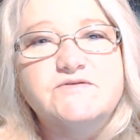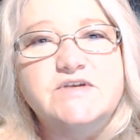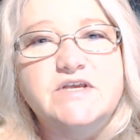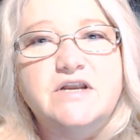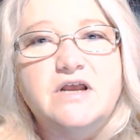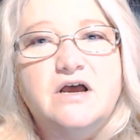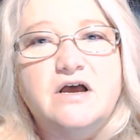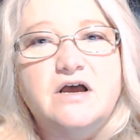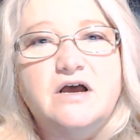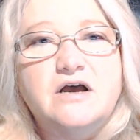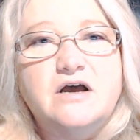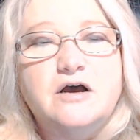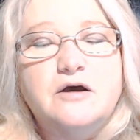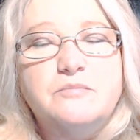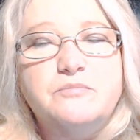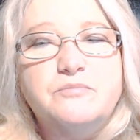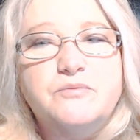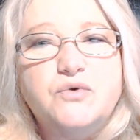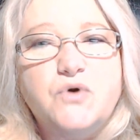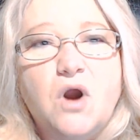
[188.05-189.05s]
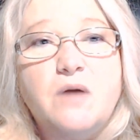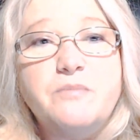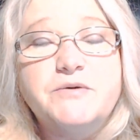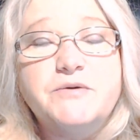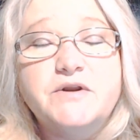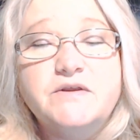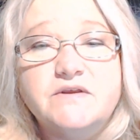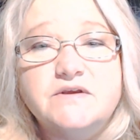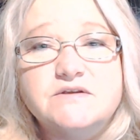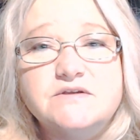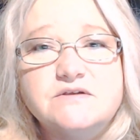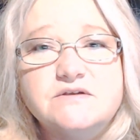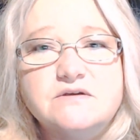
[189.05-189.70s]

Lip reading: in a property that's